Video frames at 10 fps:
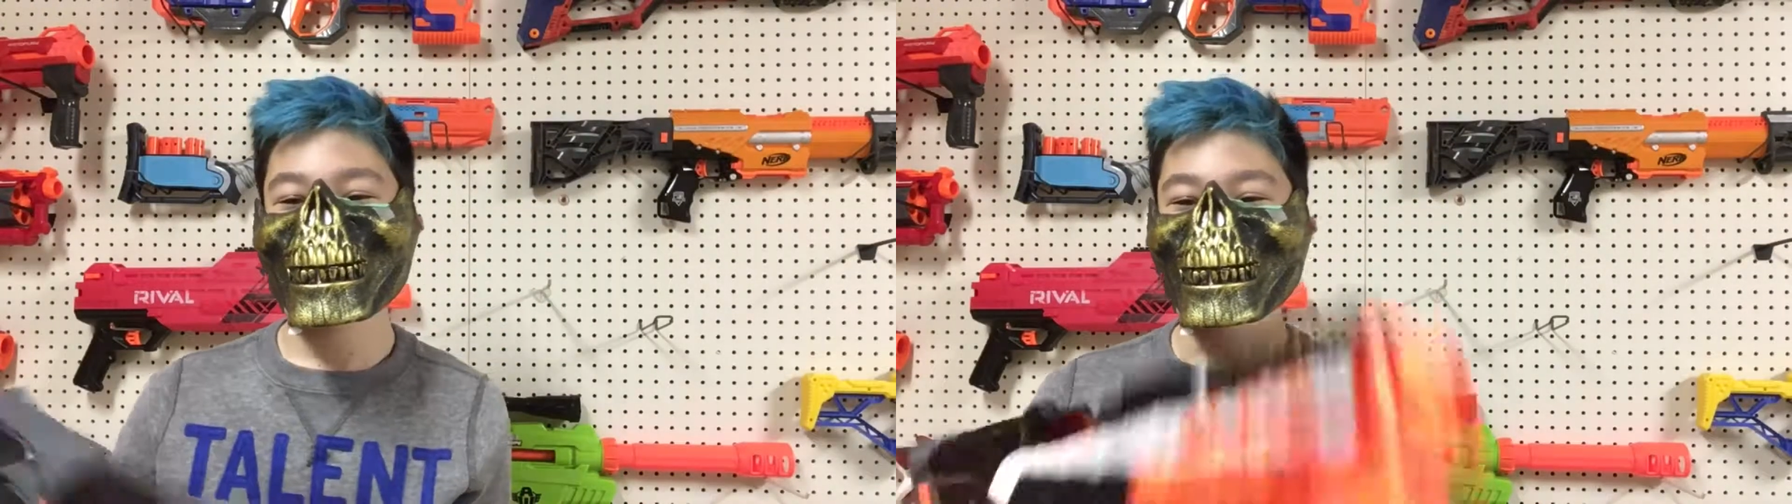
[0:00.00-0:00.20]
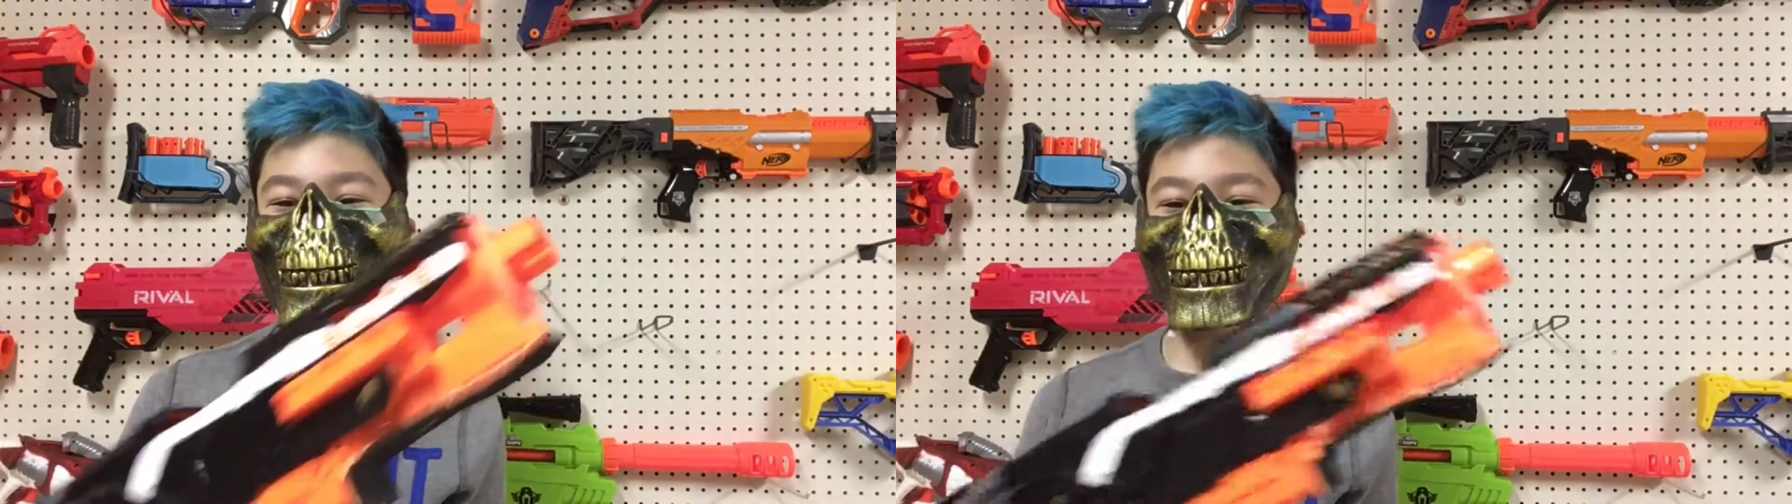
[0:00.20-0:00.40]

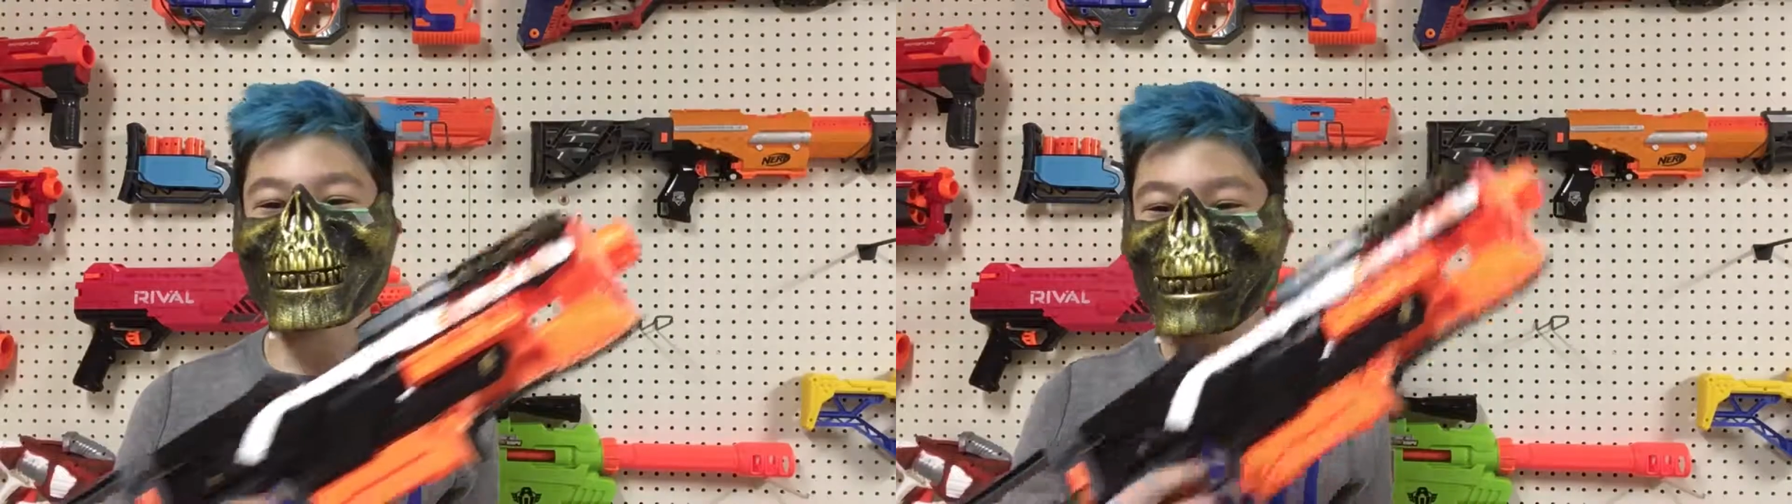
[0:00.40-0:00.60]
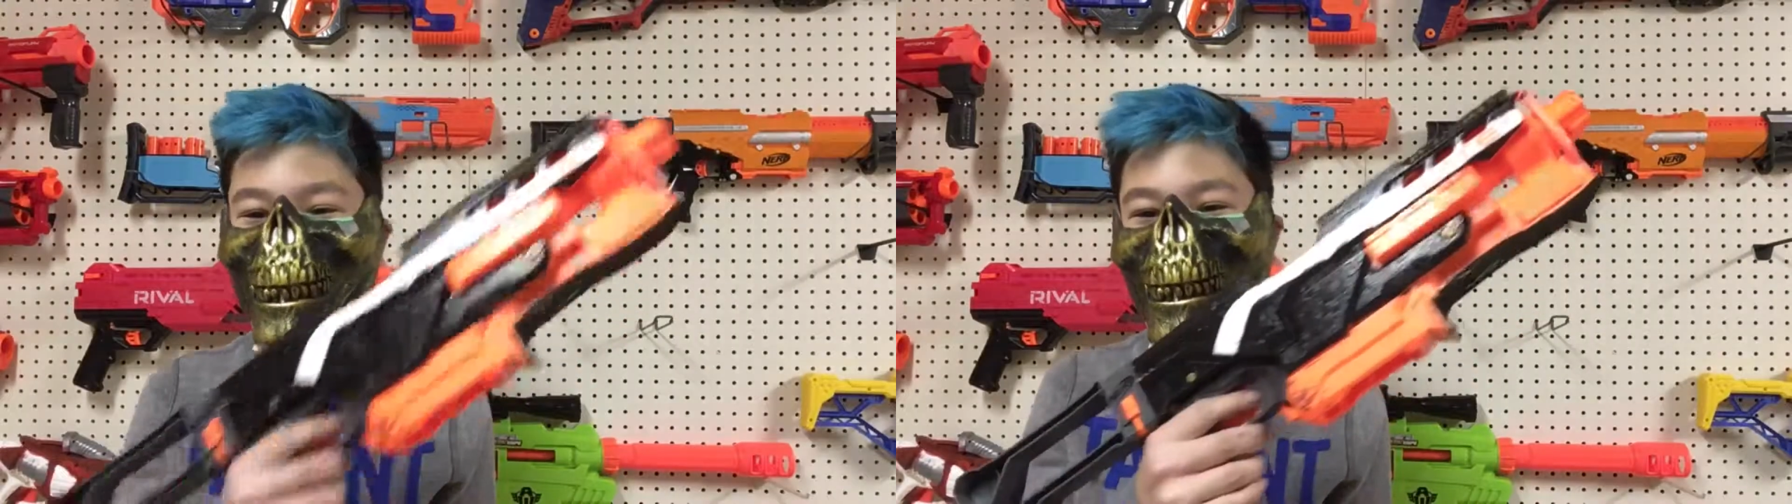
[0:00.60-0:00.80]
So
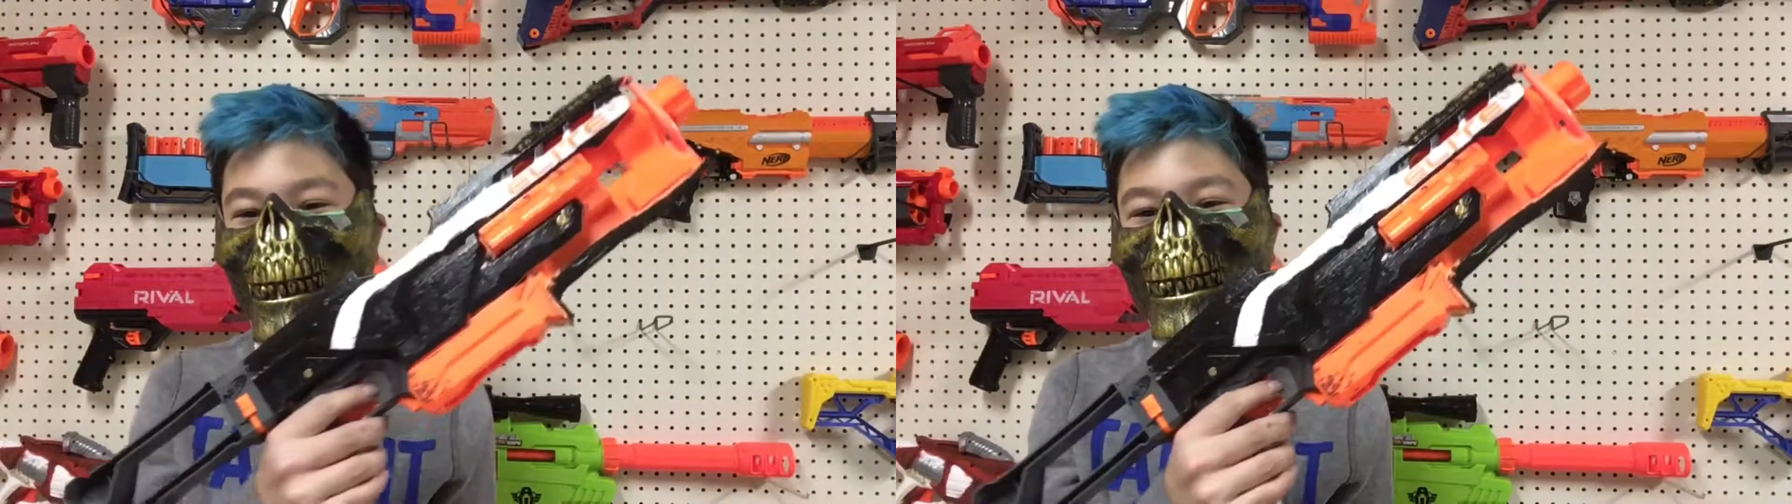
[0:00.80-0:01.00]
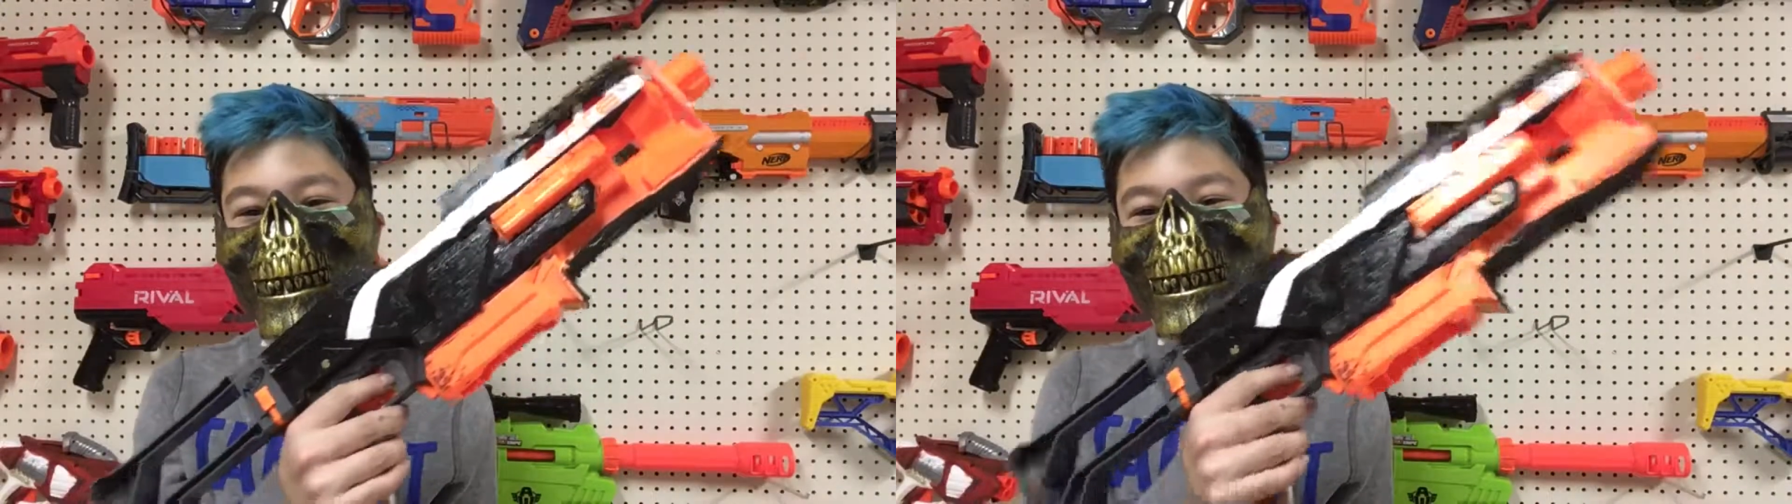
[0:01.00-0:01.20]
definitely, this
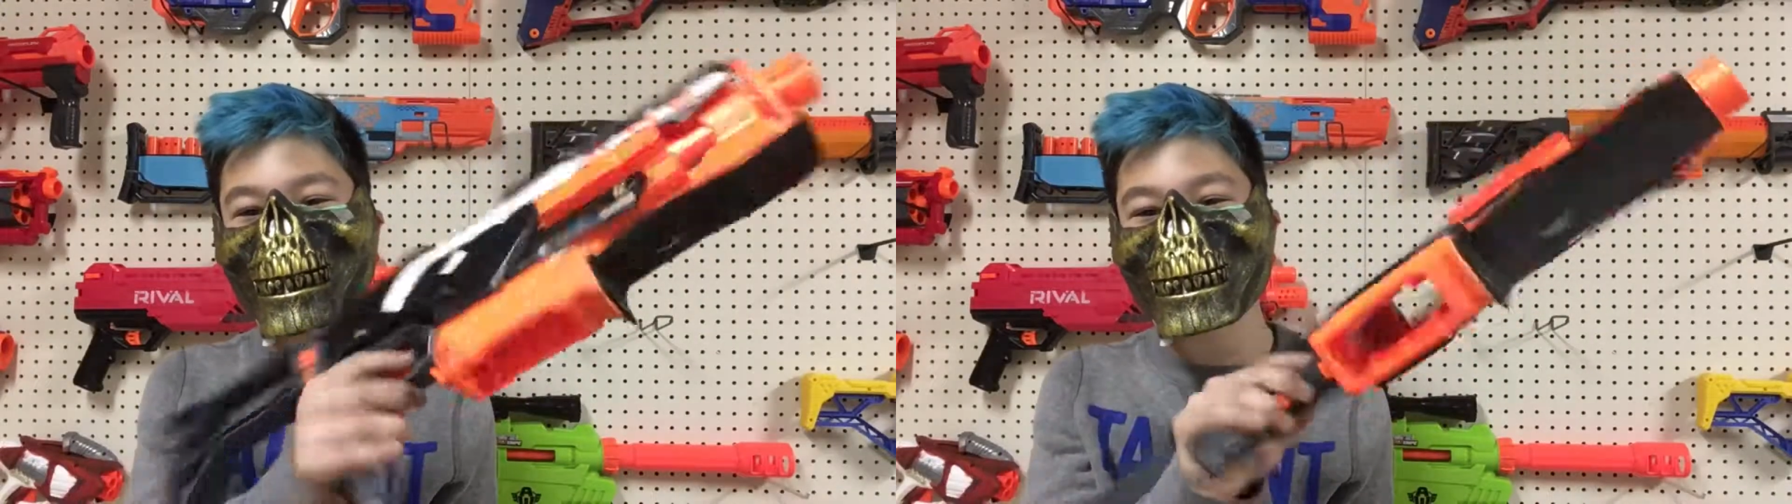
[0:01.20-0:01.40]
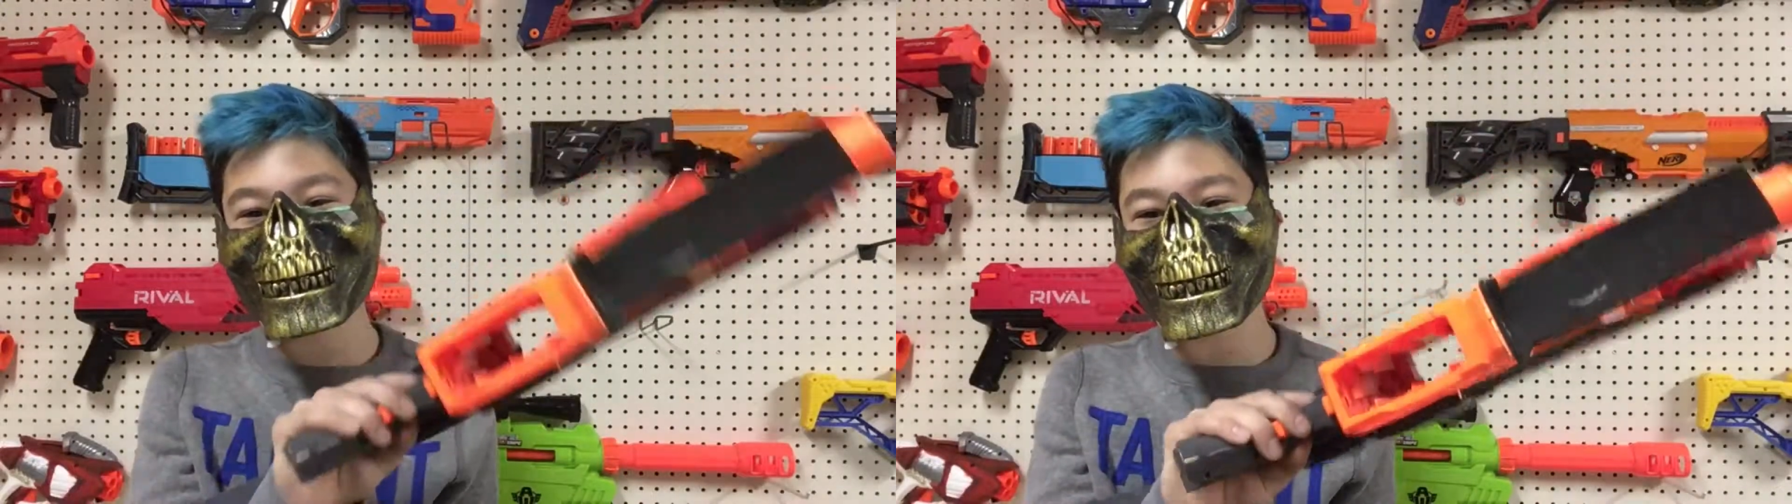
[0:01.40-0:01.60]
is my favorite.